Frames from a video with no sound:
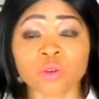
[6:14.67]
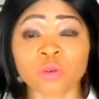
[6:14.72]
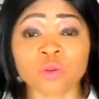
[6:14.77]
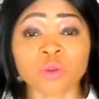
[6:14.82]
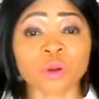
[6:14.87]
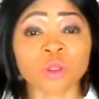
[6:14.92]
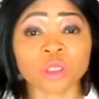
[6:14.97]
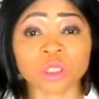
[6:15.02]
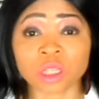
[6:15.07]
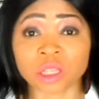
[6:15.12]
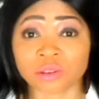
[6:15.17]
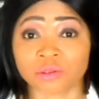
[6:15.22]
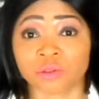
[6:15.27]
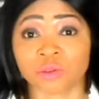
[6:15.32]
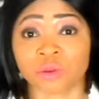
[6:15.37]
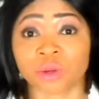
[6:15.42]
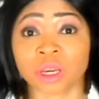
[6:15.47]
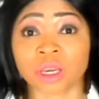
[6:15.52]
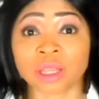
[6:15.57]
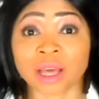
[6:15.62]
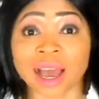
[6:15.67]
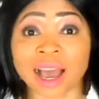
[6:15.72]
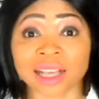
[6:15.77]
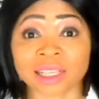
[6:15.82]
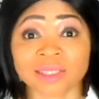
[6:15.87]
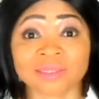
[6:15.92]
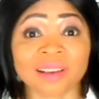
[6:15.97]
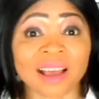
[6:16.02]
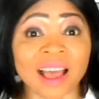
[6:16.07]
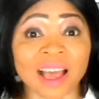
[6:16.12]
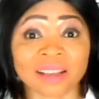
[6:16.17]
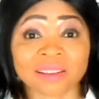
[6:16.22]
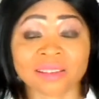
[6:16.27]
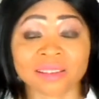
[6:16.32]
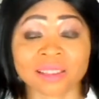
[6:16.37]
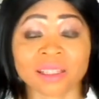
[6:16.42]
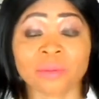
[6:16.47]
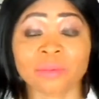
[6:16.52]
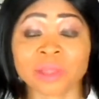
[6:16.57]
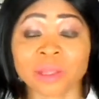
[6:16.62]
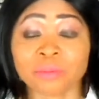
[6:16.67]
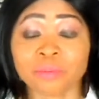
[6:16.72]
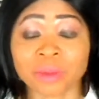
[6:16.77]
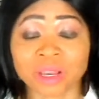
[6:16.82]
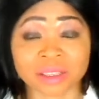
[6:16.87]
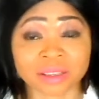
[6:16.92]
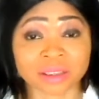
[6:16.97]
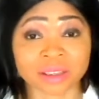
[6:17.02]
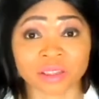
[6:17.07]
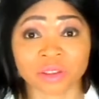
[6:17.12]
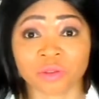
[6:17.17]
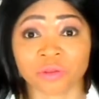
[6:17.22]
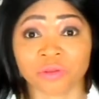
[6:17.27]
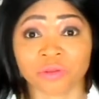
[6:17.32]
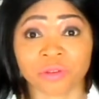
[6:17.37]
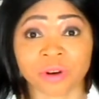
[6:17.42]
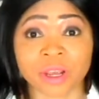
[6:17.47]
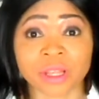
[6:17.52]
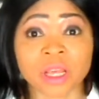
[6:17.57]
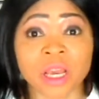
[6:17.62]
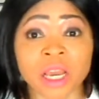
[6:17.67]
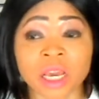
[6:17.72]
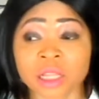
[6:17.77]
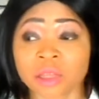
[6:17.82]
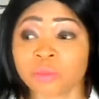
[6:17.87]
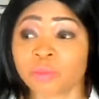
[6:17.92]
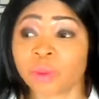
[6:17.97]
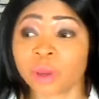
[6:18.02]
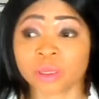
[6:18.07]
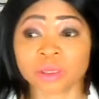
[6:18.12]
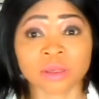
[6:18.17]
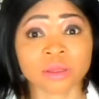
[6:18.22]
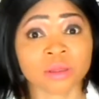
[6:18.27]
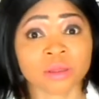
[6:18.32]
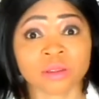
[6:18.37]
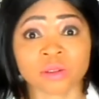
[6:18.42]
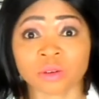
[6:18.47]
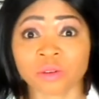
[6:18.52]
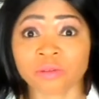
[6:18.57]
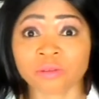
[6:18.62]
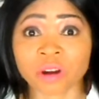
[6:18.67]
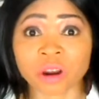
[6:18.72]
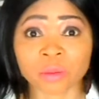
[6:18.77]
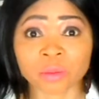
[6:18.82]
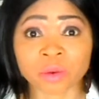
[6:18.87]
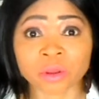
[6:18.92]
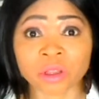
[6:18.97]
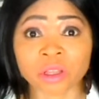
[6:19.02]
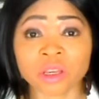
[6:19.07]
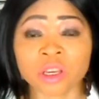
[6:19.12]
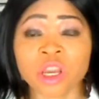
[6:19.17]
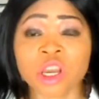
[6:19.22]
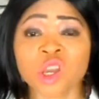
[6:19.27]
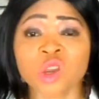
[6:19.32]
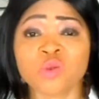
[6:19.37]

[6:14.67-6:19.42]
don't live together, as far as the person is your friend, the person is your family,